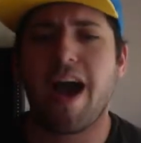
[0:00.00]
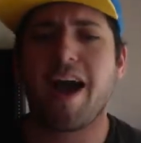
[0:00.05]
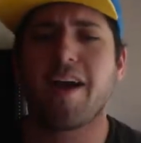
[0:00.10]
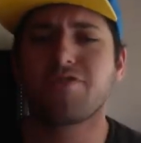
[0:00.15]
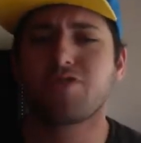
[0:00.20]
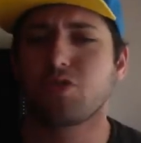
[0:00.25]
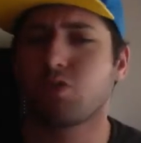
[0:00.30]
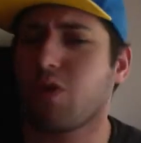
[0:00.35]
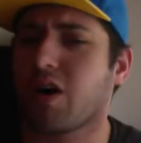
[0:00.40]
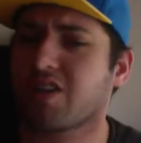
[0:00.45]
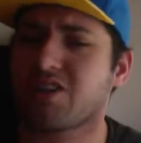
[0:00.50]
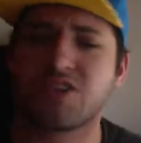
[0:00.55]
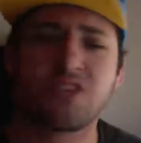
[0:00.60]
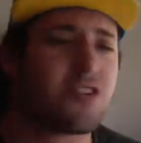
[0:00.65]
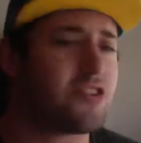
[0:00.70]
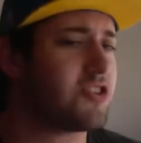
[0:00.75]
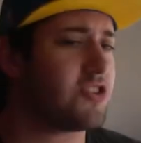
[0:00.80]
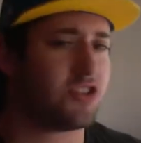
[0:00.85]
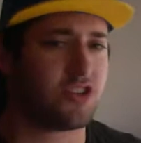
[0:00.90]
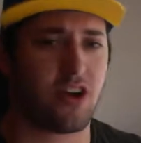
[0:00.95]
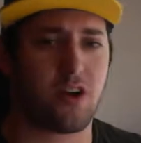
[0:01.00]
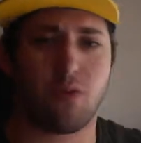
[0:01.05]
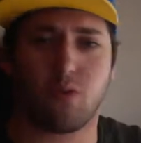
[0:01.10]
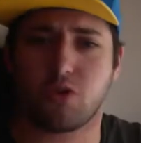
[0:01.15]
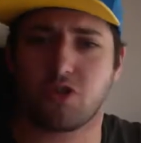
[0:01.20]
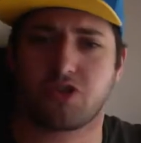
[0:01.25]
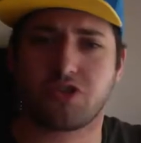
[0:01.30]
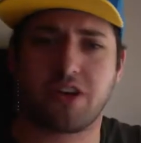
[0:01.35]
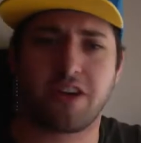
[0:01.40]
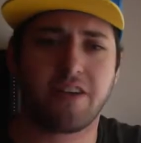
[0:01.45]
after watching all the Star
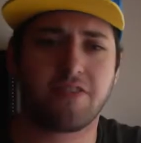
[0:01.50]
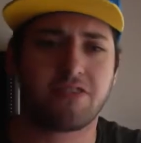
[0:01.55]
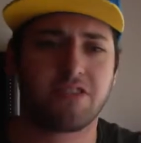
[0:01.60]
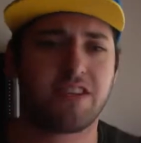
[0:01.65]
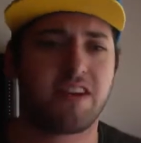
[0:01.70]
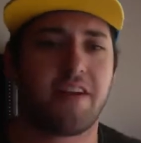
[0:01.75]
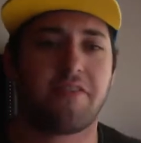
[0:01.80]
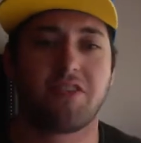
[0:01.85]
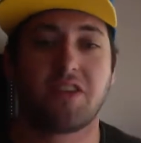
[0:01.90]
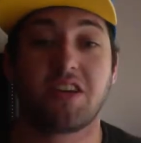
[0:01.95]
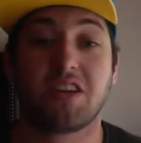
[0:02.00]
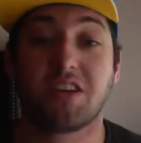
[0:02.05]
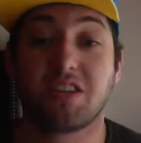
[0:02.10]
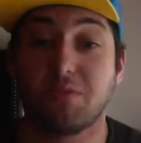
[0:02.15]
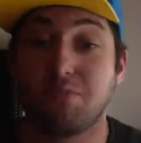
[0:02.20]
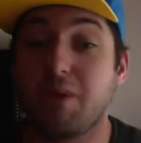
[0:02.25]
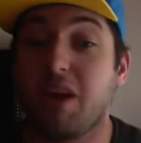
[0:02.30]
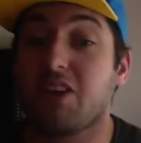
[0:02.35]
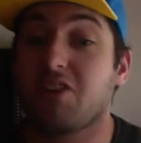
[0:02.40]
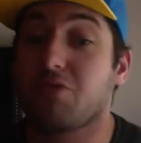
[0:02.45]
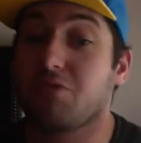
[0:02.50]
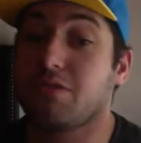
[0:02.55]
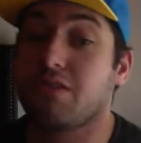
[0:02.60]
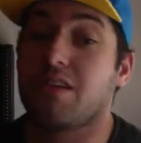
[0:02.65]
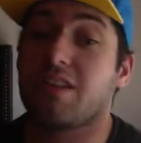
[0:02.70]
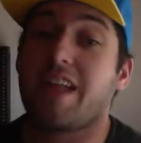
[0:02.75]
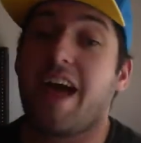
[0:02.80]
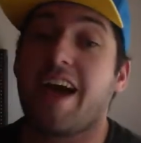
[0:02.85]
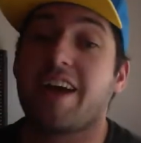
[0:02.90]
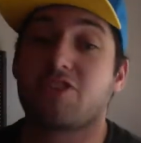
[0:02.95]
Wars trailers and everything, especially
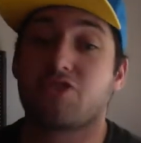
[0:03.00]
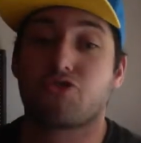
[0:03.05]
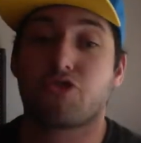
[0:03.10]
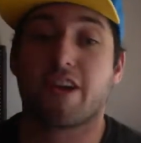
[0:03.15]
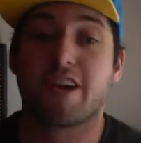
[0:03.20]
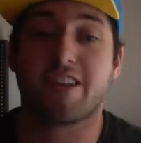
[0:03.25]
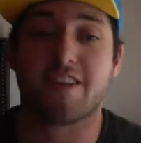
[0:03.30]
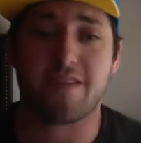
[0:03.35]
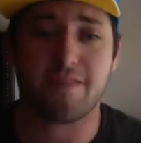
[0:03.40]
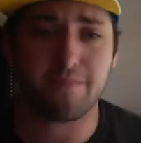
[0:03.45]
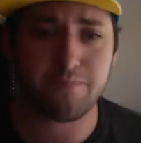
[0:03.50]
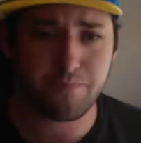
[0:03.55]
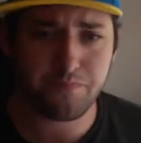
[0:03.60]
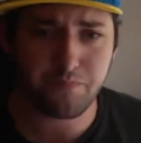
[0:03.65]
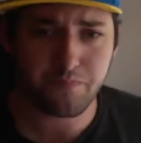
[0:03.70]
the last trailer,